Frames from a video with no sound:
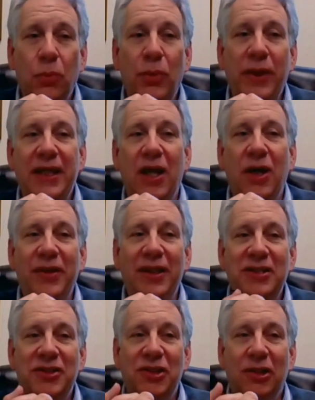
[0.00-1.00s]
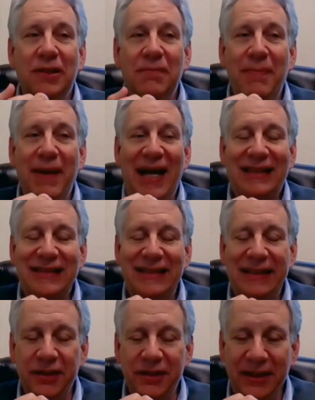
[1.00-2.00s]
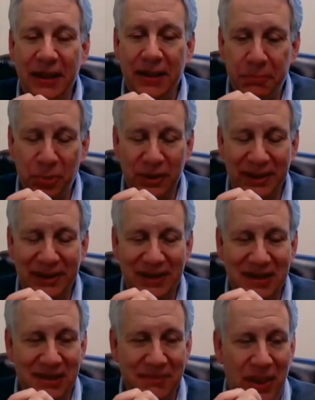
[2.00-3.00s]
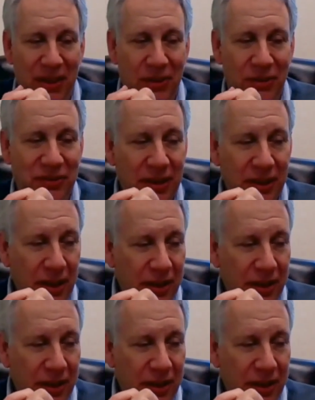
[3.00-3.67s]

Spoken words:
We know that certain bacteria predispose,